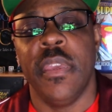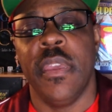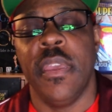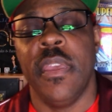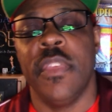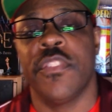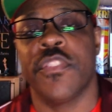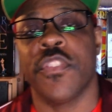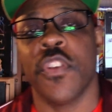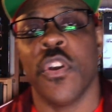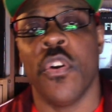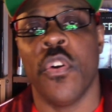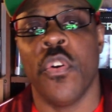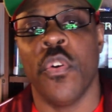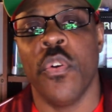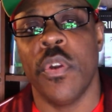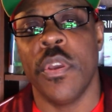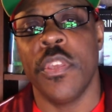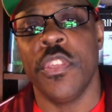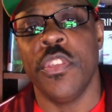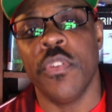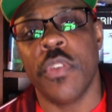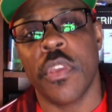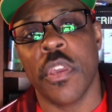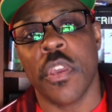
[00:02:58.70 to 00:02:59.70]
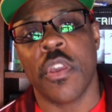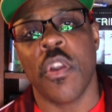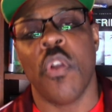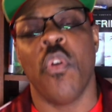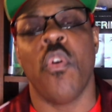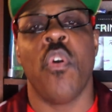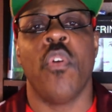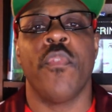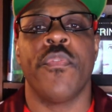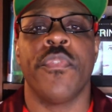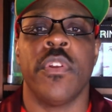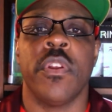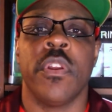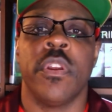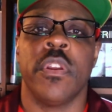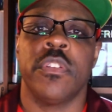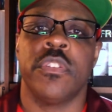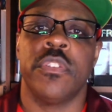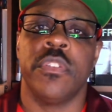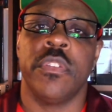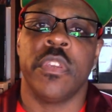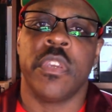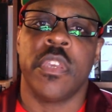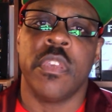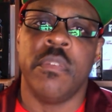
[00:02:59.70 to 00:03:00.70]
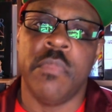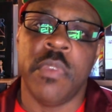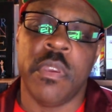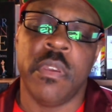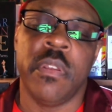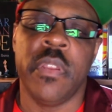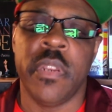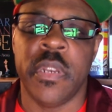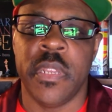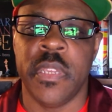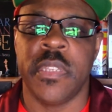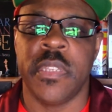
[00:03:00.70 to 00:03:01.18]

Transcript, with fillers: So you can go over to the community